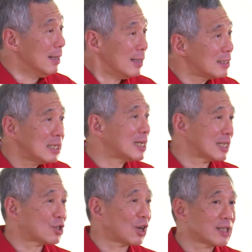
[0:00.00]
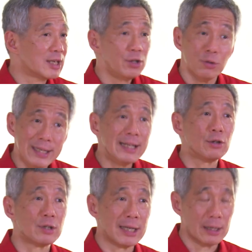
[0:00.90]
This is a structure unique
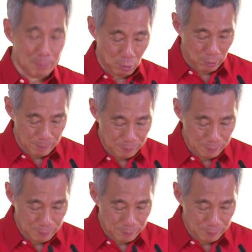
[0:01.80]
to Singapore.